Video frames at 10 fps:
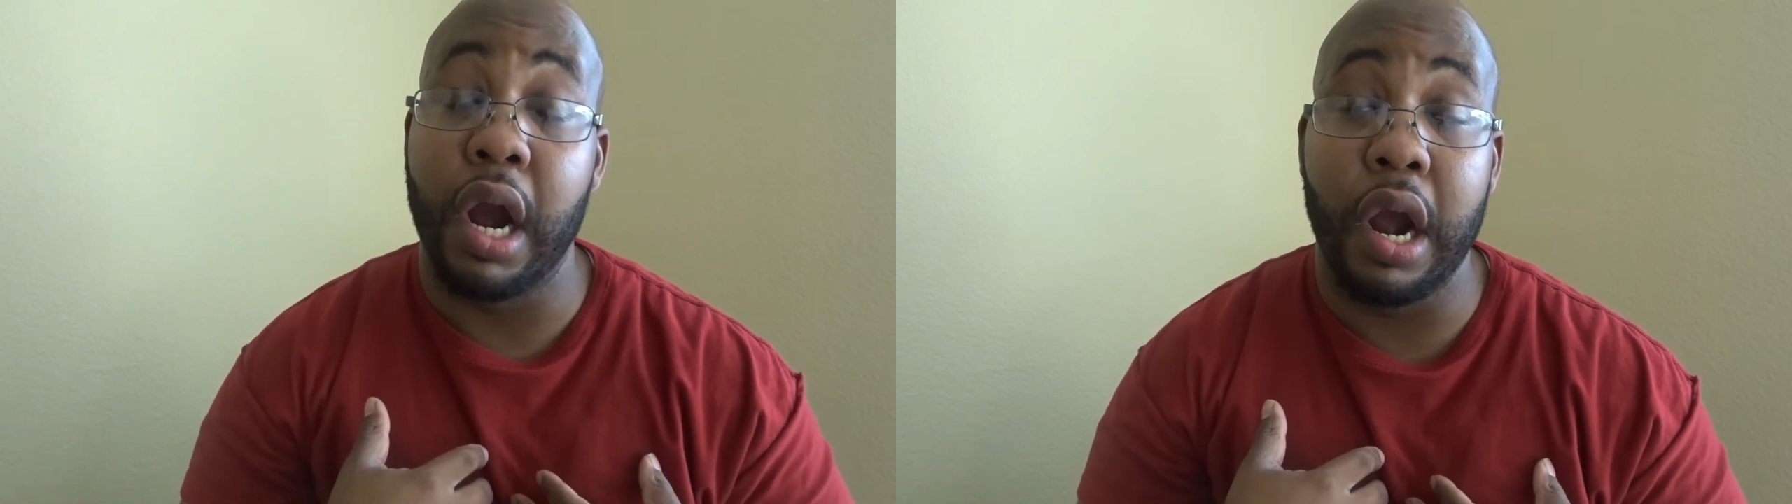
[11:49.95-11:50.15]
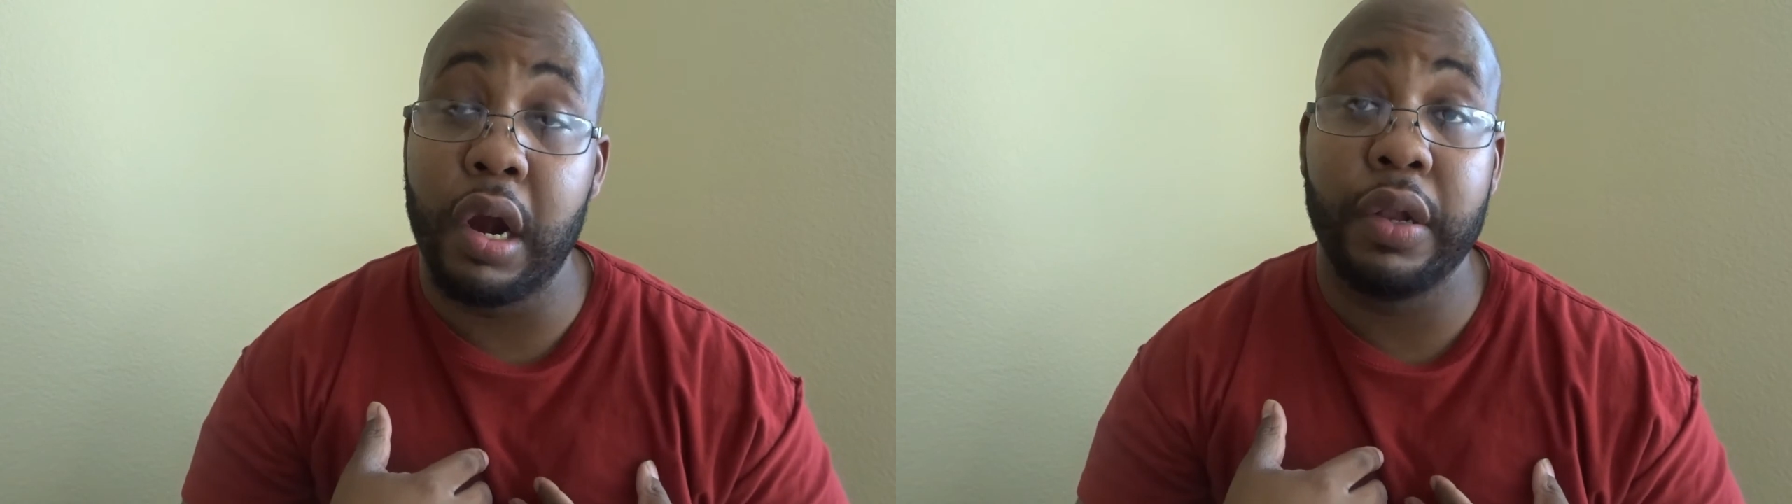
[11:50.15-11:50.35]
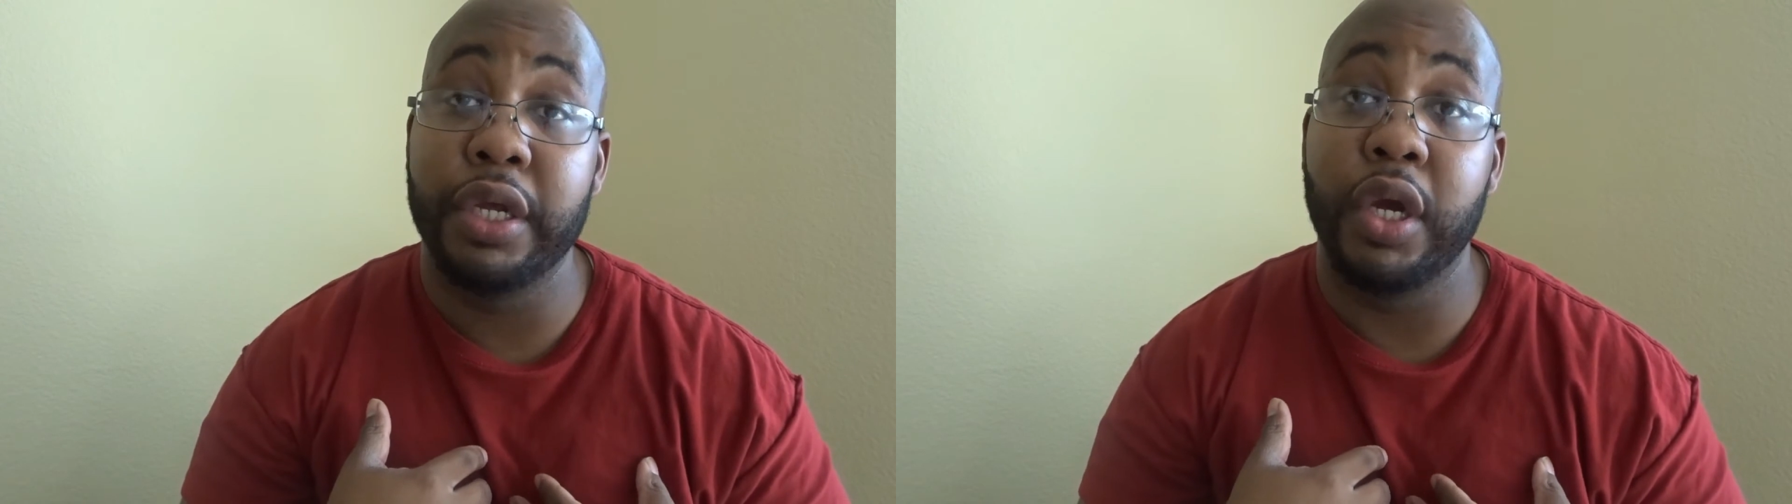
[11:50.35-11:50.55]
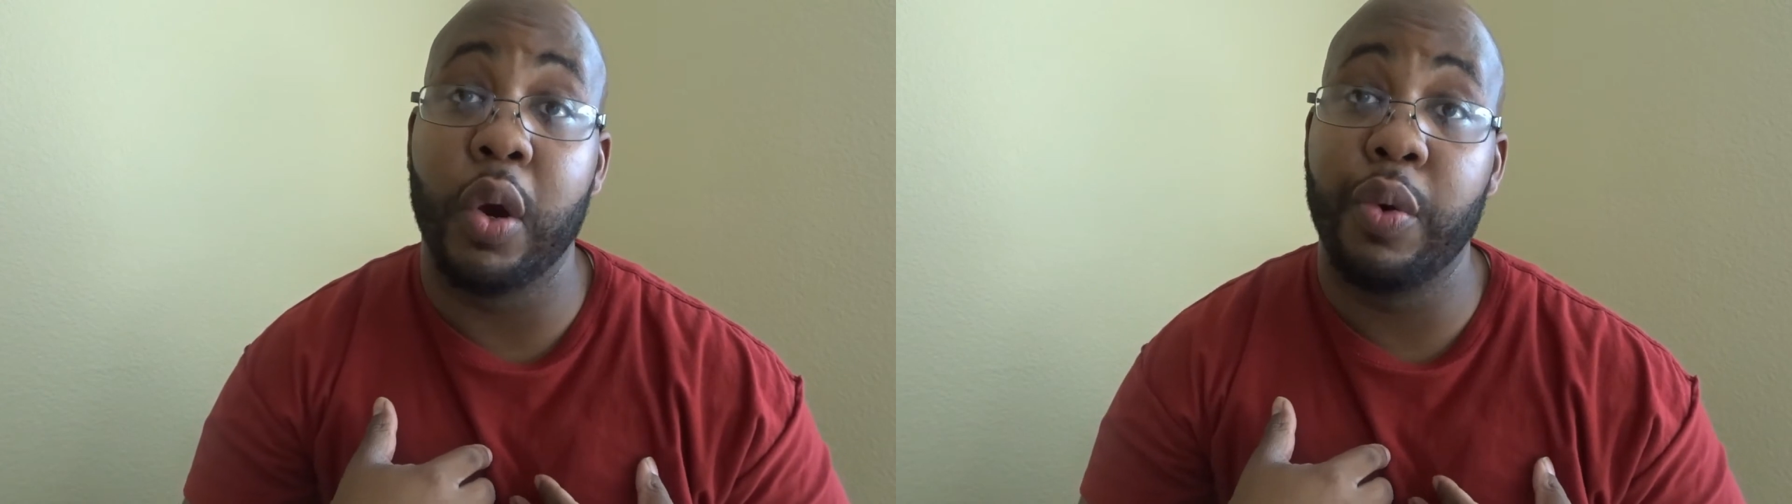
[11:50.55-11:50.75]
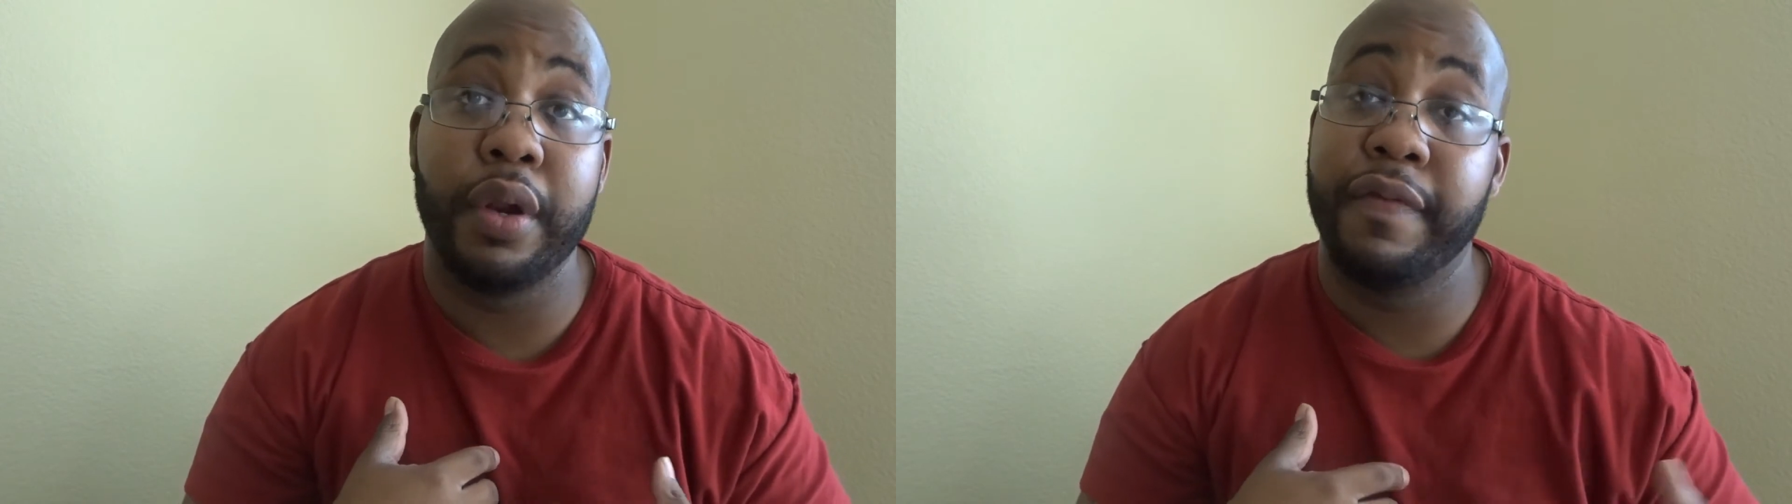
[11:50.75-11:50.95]
early
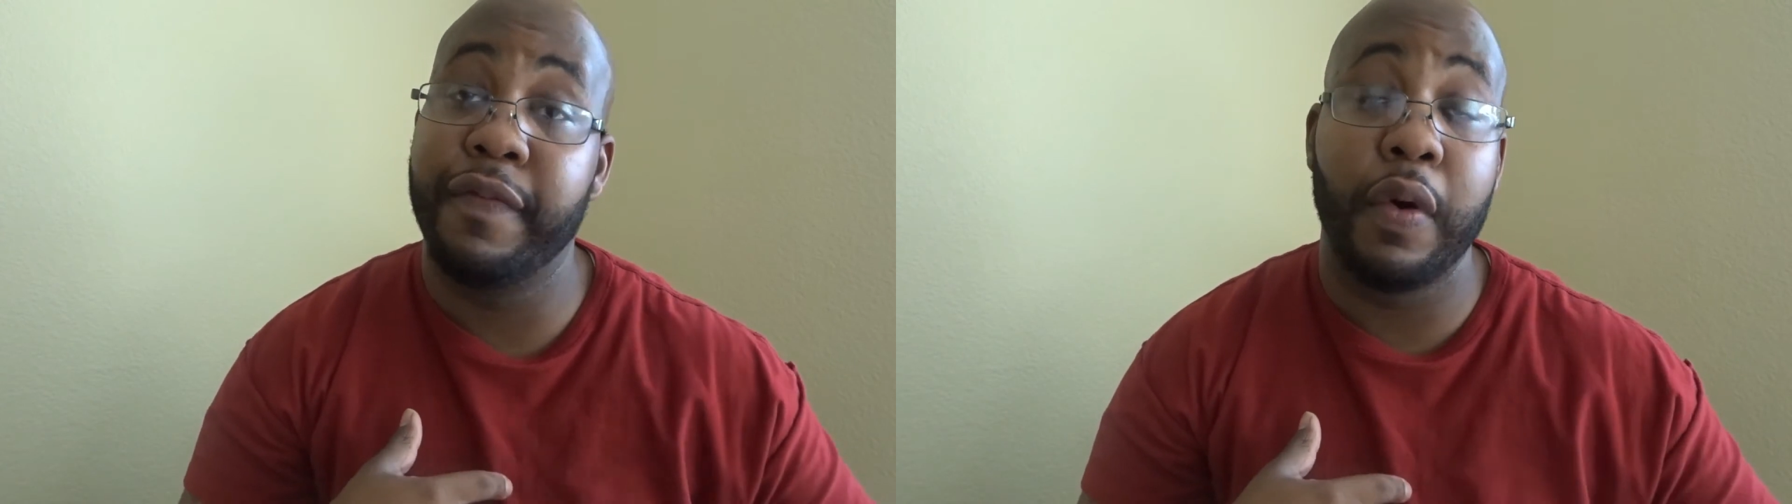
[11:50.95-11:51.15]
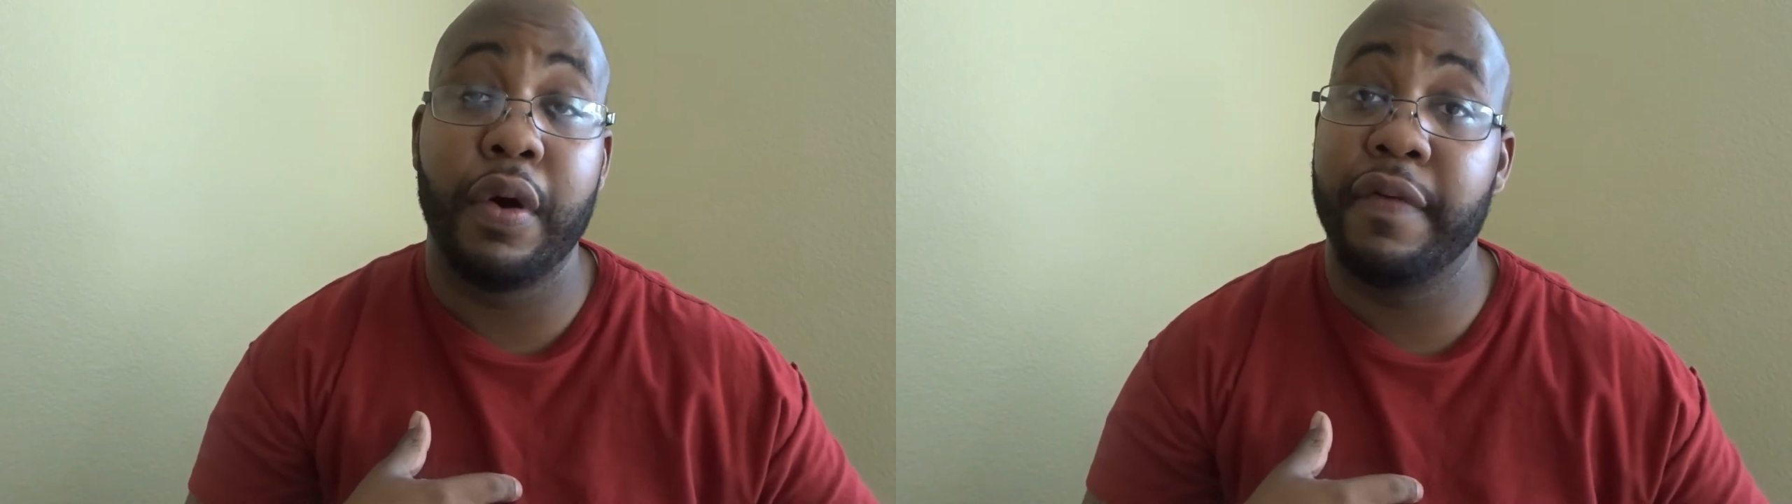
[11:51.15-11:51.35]
going 4